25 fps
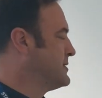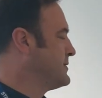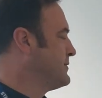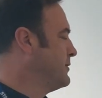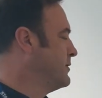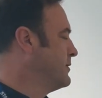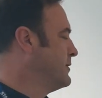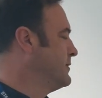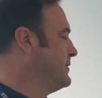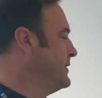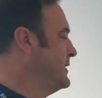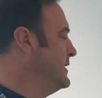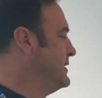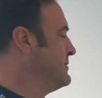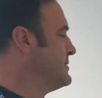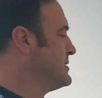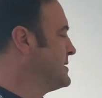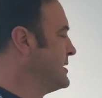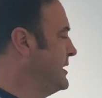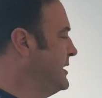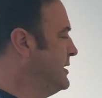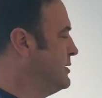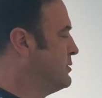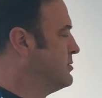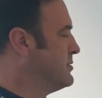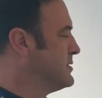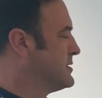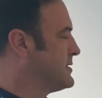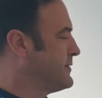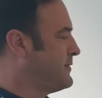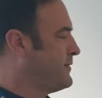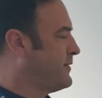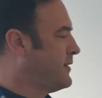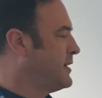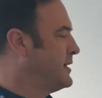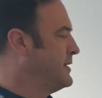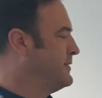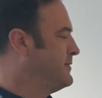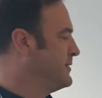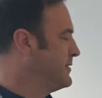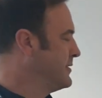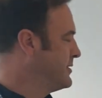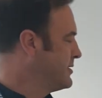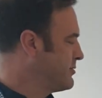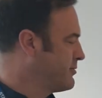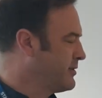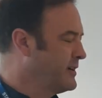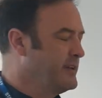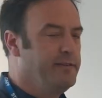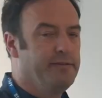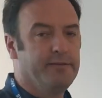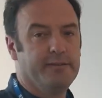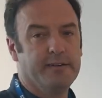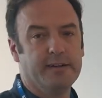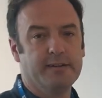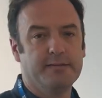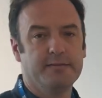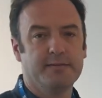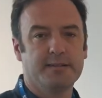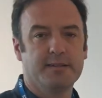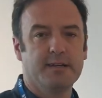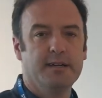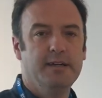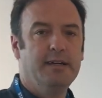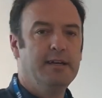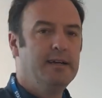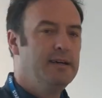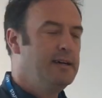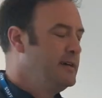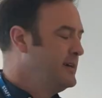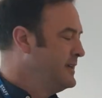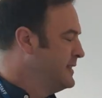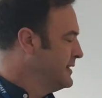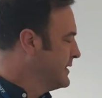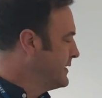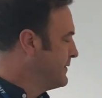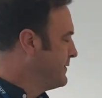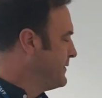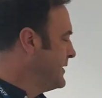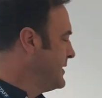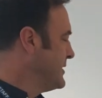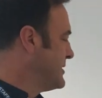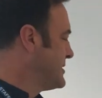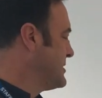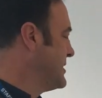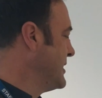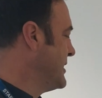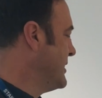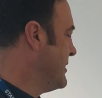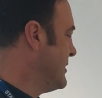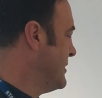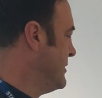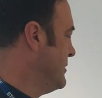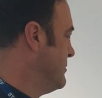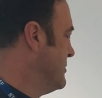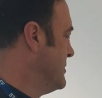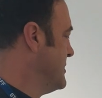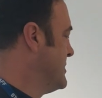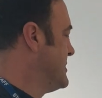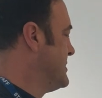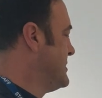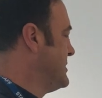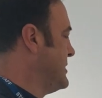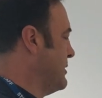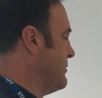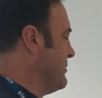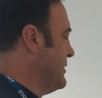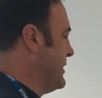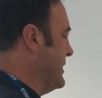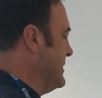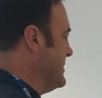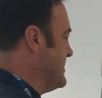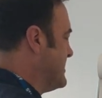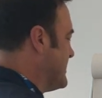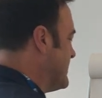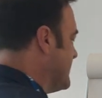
4/5 equals 5 3/5. The first thing I always tell kids